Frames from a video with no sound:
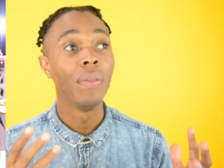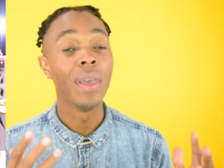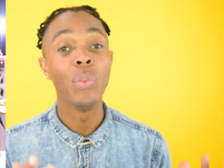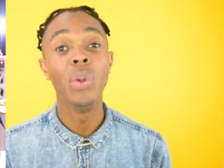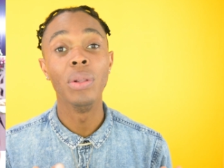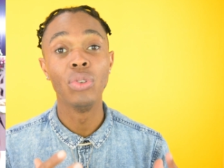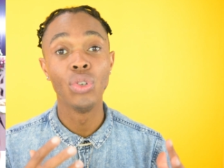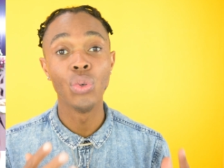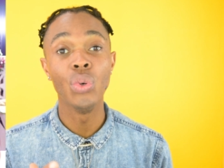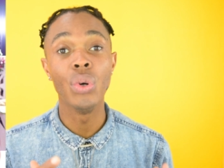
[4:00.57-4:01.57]
they will
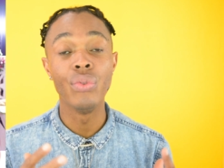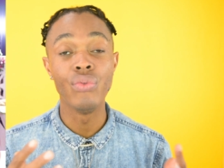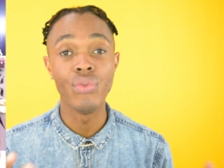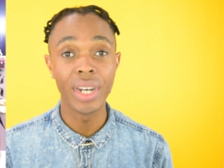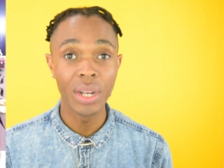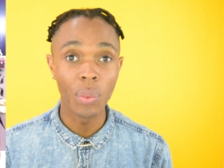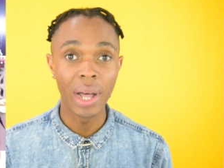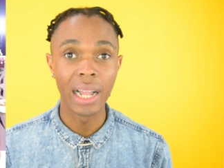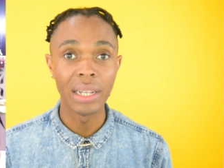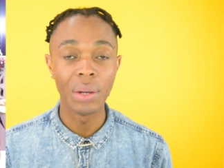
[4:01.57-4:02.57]
do really
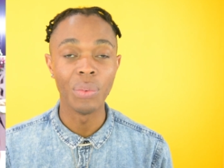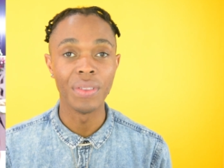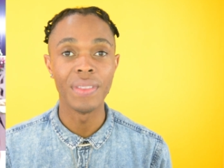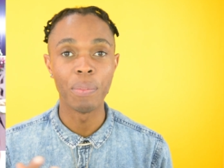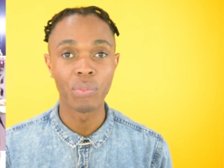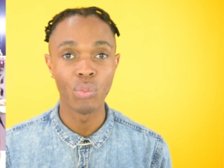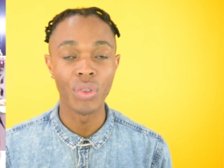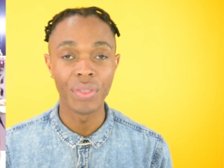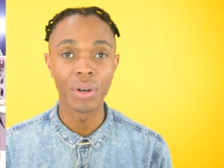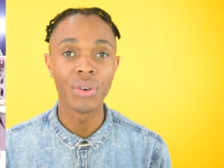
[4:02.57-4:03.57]
well with
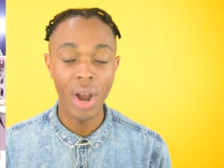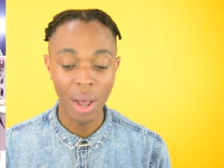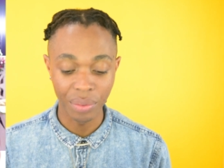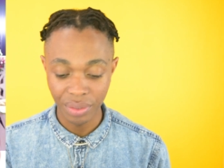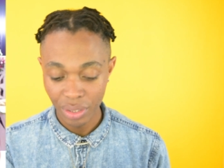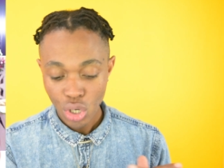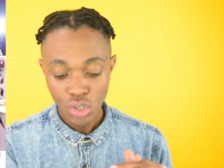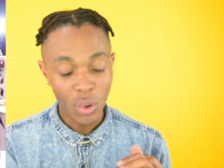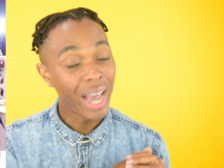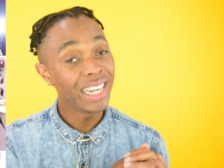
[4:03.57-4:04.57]
the crown.
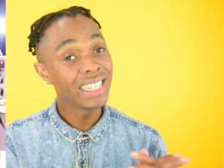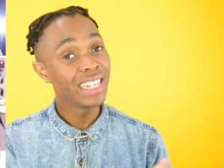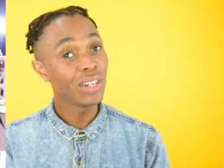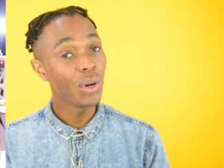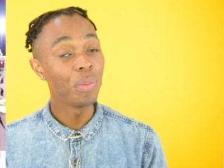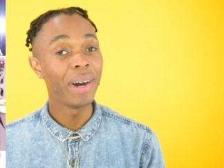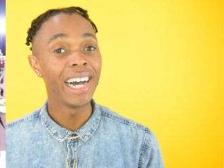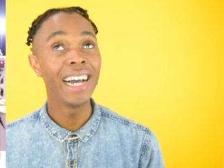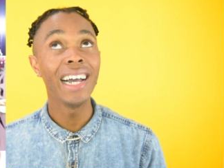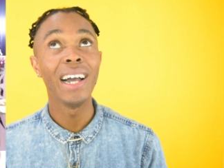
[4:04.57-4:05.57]
So Anazade
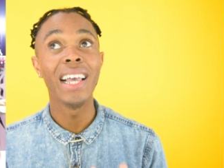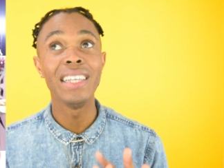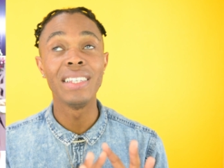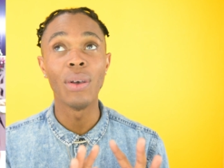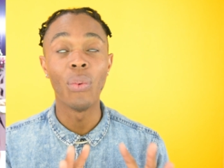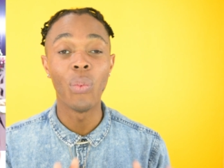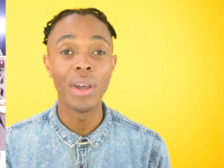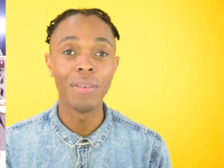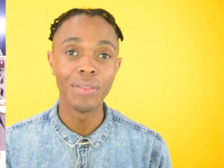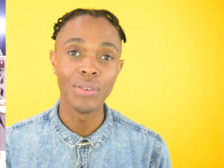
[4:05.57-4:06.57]
Omar is
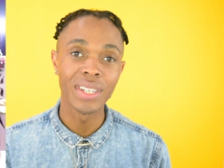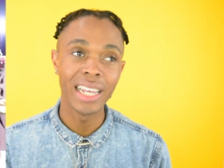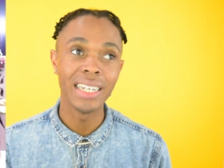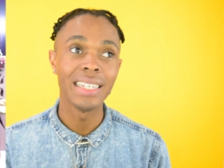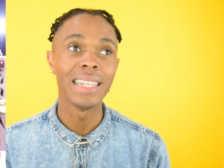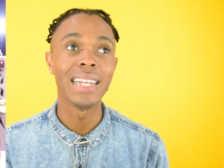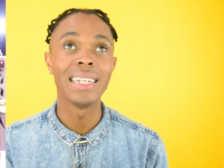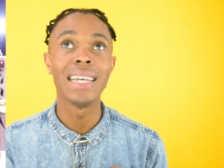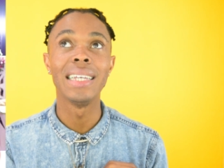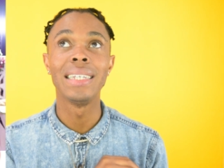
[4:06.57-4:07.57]
one of those ladies that
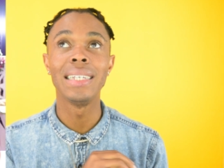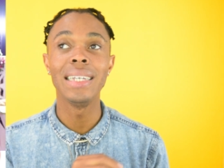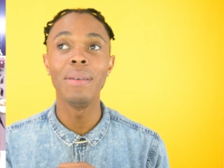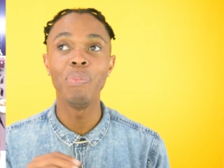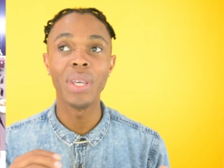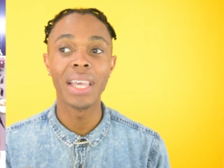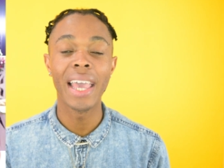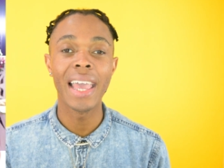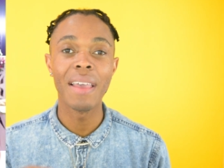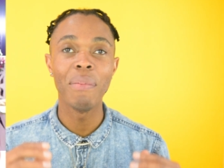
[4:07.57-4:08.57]
she
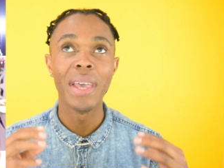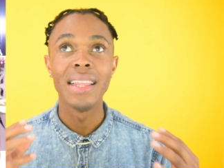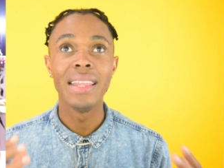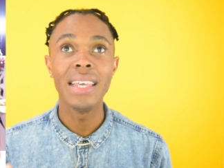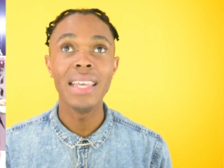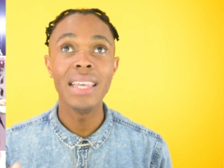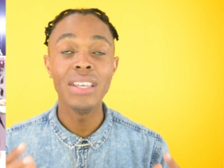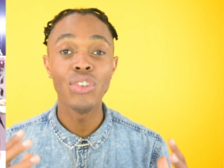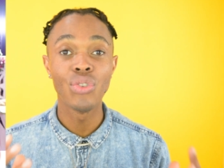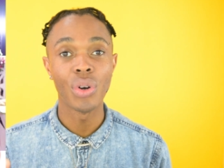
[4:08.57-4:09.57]
became the
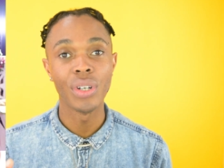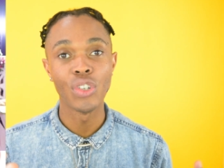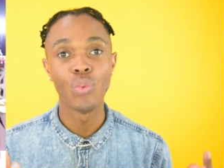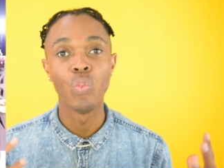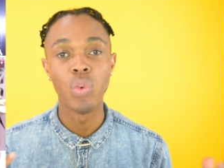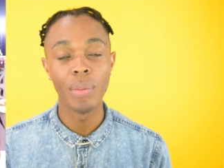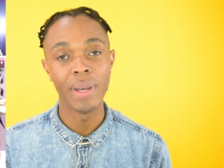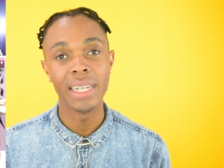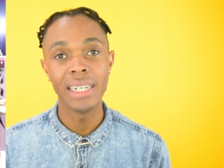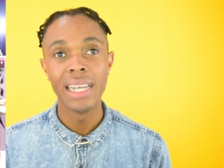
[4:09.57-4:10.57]
strongest
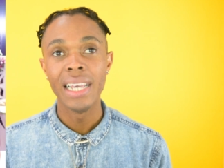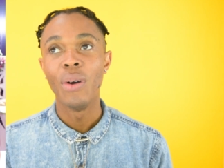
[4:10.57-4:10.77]
woman.